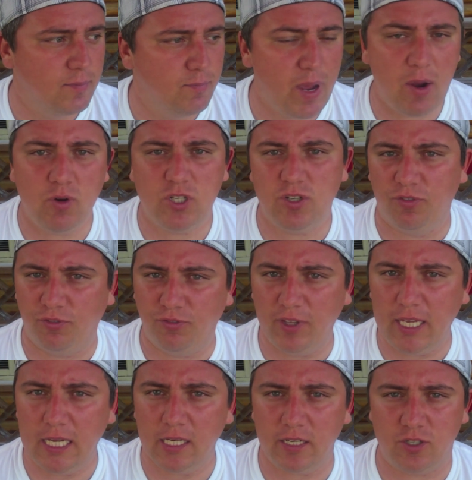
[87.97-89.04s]
Pay what you
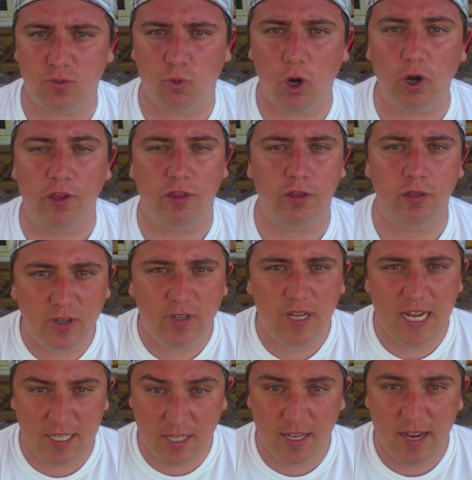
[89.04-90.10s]
feel it's worth.
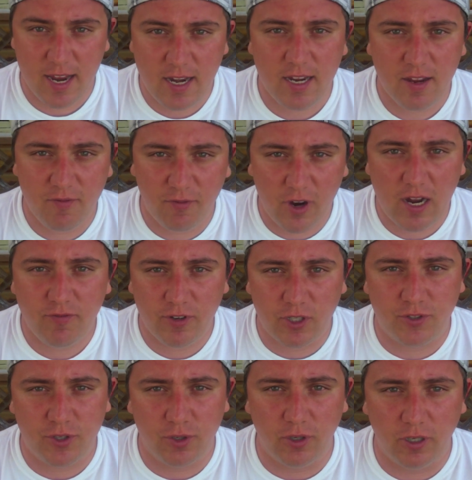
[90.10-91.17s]
It's the Indian
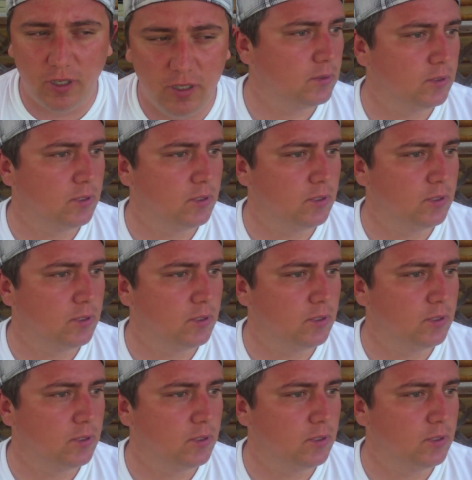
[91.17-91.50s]
Vaudeville Tour.